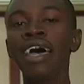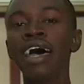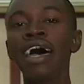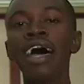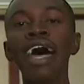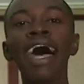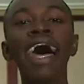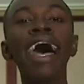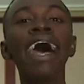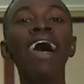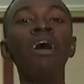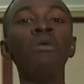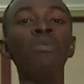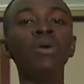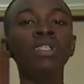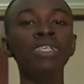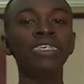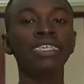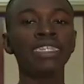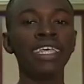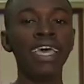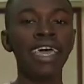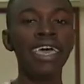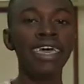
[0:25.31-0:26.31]
I will
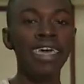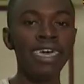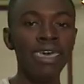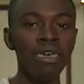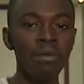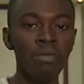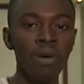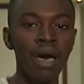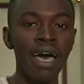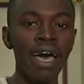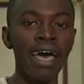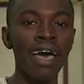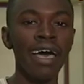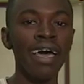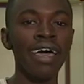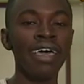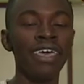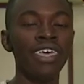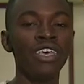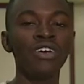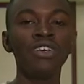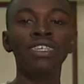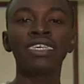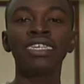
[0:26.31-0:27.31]
stay by
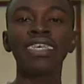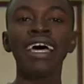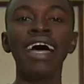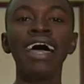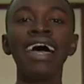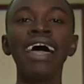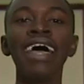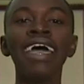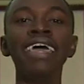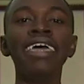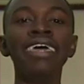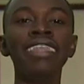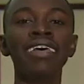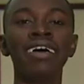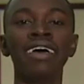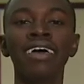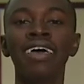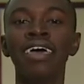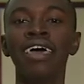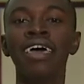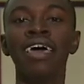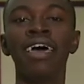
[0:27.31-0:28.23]
your side.